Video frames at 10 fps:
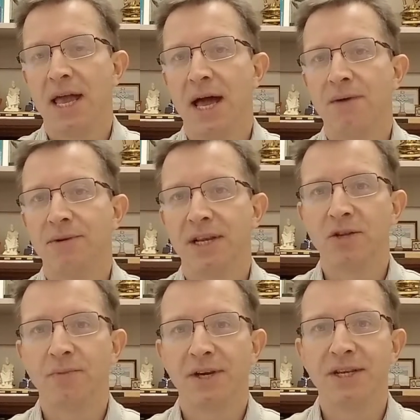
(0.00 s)
I was a
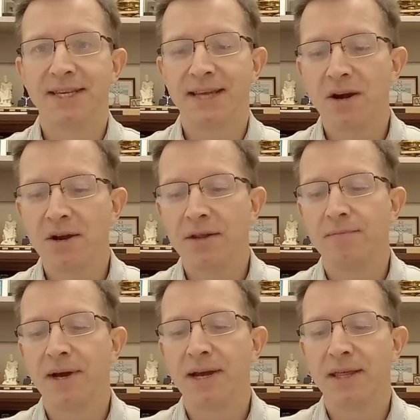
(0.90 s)
little bit concerned
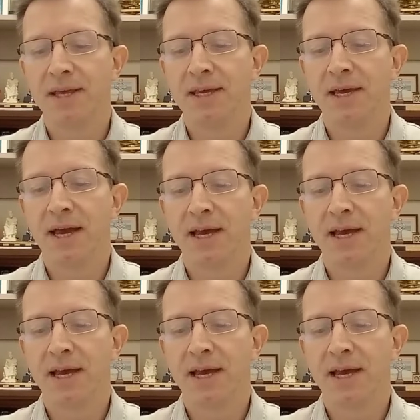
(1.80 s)
by the